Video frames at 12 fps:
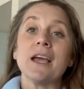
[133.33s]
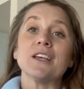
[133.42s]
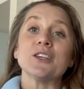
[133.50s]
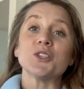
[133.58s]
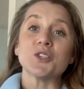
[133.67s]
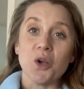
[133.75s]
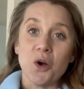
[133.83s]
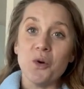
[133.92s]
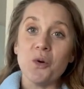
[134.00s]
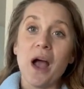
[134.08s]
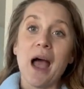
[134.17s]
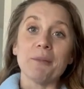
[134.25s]

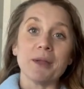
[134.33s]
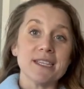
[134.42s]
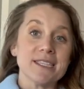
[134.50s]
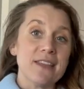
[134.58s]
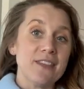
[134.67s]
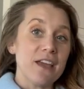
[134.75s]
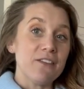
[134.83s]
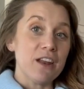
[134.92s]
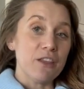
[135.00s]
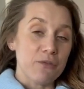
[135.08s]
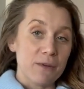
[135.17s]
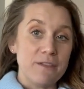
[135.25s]
So I'm gonna set the oven
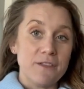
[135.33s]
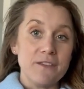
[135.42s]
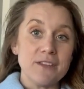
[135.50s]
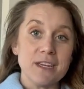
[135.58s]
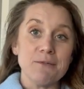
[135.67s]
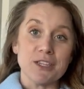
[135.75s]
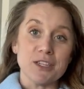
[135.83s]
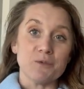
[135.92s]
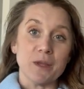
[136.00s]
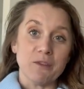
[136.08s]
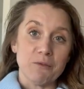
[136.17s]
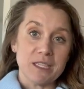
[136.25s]
at 350, which is
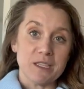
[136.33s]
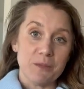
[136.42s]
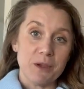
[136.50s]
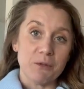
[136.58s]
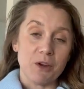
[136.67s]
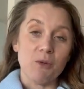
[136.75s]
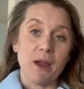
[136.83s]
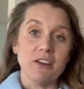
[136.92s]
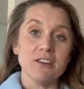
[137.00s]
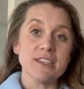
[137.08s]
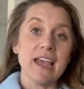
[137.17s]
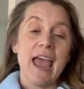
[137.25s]
what the recipe
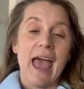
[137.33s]
requires.